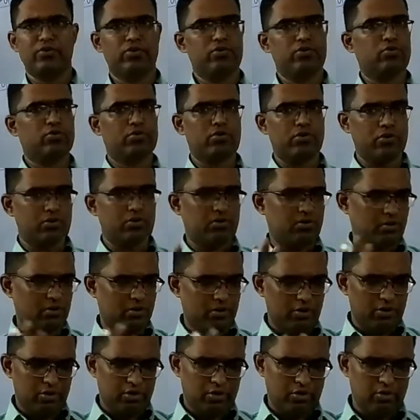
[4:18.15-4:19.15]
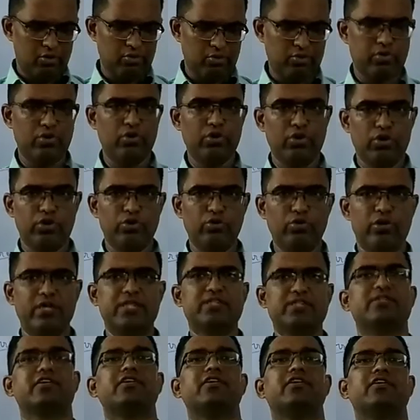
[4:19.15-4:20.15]
You
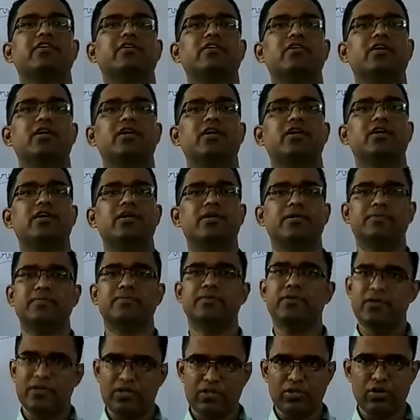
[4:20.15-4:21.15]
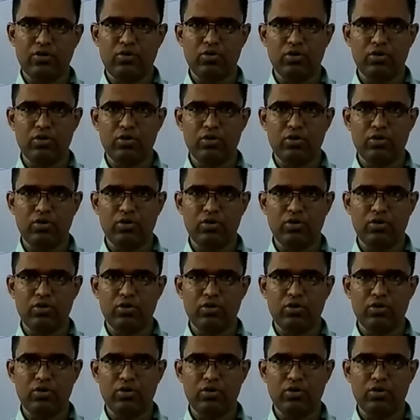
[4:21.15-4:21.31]
risked the